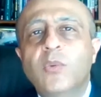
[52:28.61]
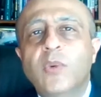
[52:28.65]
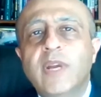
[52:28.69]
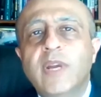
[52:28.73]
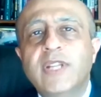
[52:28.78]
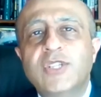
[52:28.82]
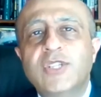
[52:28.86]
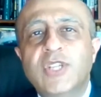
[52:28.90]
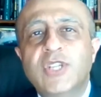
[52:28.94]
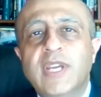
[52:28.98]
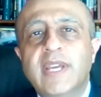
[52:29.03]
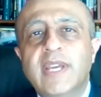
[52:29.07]

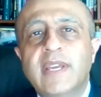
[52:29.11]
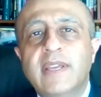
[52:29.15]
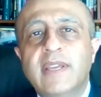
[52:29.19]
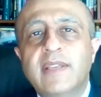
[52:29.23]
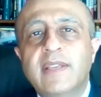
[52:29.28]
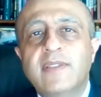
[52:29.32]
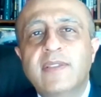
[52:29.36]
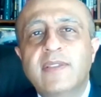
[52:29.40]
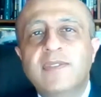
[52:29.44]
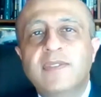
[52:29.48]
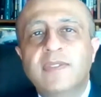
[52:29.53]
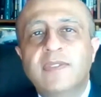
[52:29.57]
which
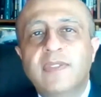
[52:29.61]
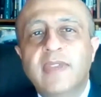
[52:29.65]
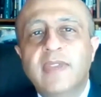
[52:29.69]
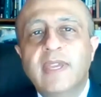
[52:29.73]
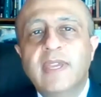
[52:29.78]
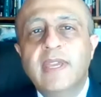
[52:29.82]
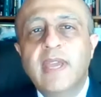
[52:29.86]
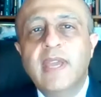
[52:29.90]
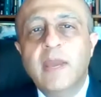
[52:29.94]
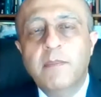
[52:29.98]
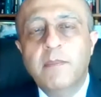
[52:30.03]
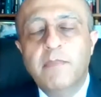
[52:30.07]
is
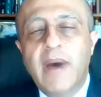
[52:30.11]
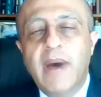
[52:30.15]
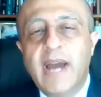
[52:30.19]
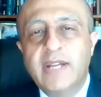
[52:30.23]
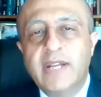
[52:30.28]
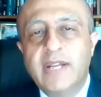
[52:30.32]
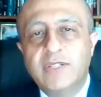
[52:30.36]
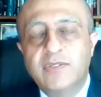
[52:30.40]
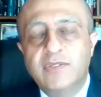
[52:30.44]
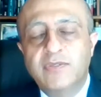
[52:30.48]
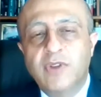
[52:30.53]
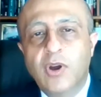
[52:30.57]
the
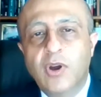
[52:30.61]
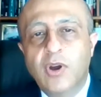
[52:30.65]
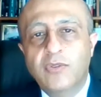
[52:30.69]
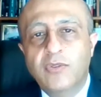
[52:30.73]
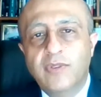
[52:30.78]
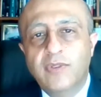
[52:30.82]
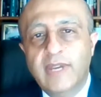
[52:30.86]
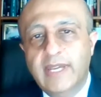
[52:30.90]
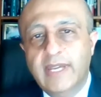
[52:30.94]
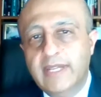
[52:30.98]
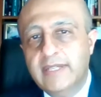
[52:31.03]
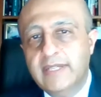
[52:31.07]
impact of
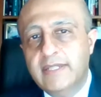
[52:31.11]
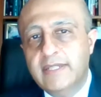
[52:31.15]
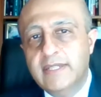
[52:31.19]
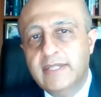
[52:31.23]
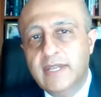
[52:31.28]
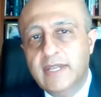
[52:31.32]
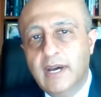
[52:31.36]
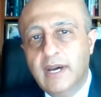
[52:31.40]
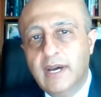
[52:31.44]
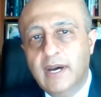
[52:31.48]
COVID